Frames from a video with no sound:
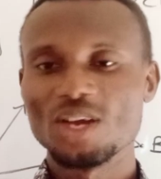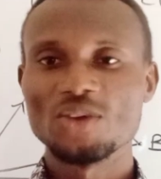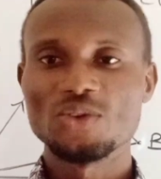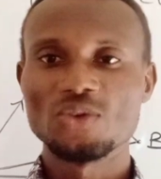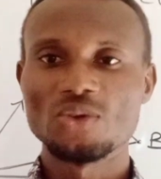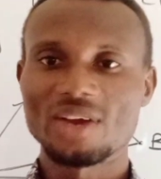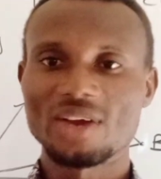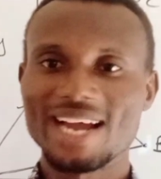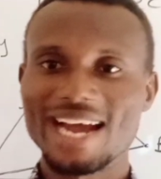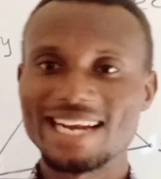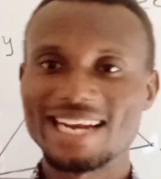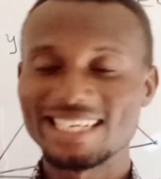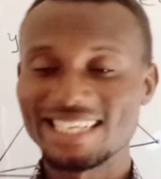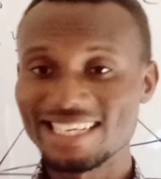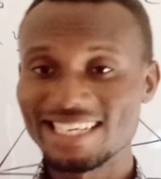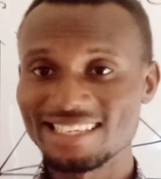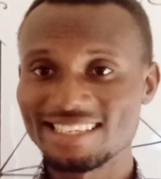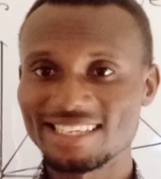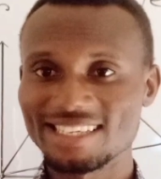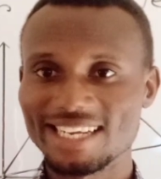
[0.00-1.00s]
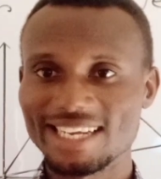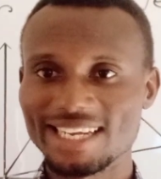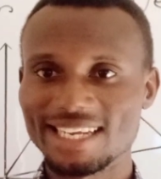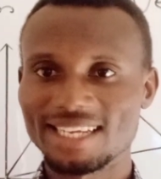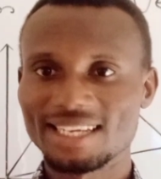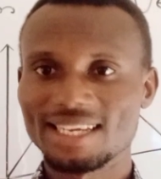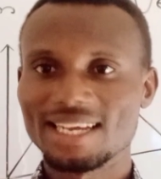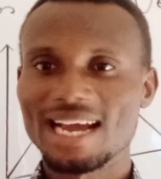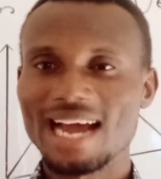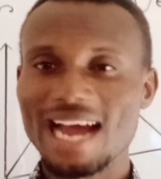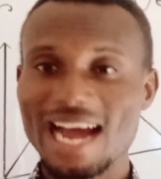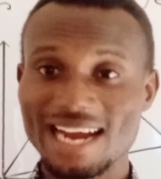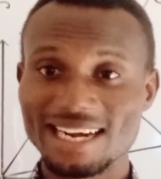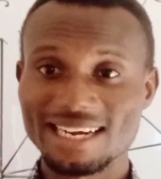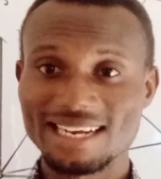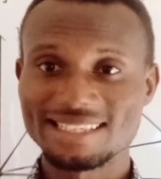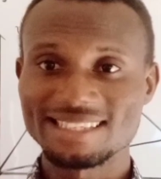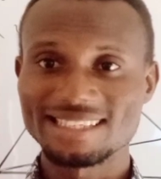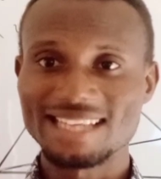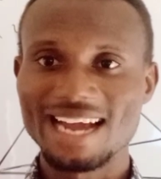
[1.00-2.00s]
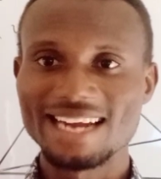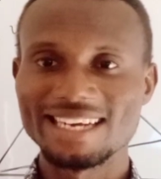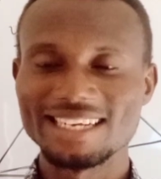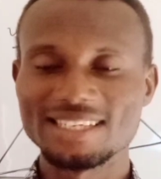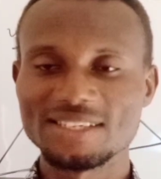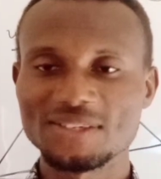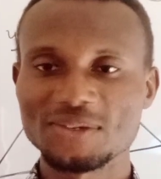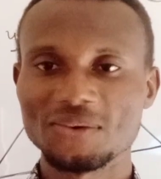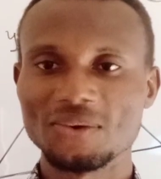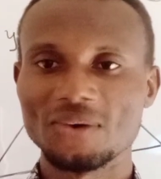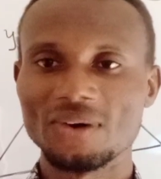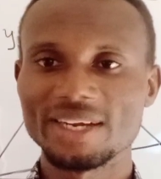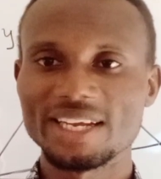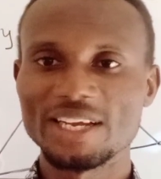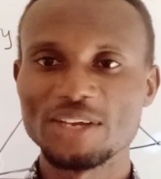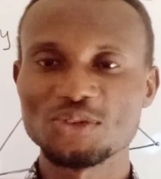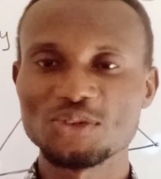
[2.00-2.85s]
you can easily understand it, okay?